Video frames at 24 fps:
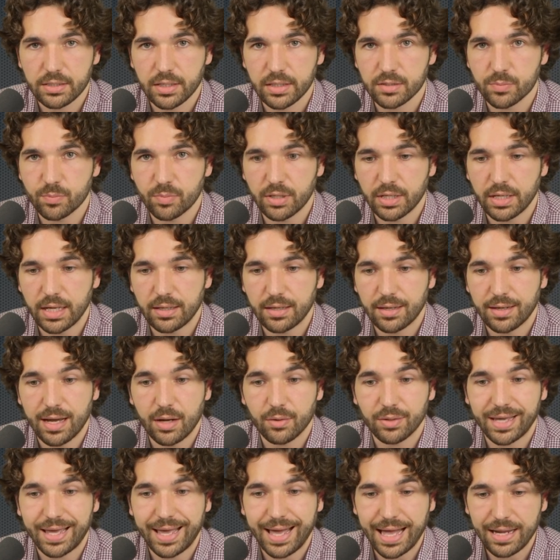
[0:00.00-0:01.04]
has played and how
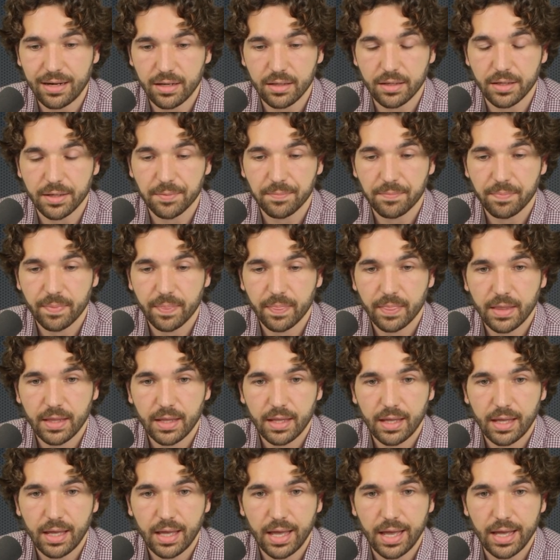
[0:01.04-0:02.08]
Canada
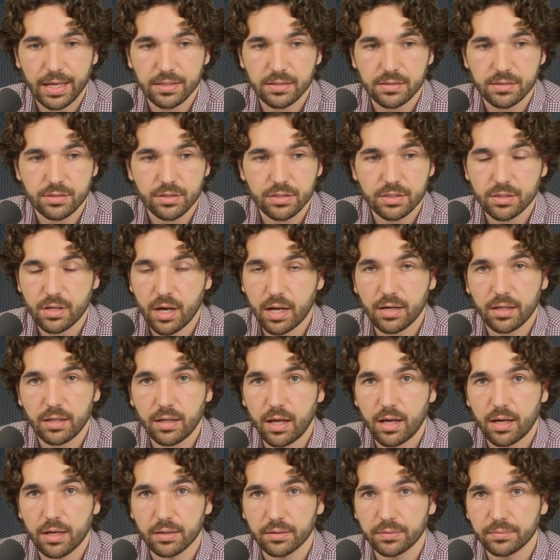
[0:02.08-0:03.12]
has just gone
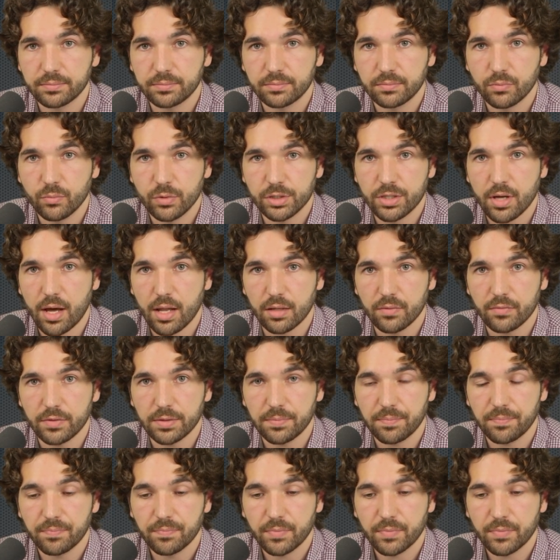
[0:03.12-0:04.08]
along with all of it.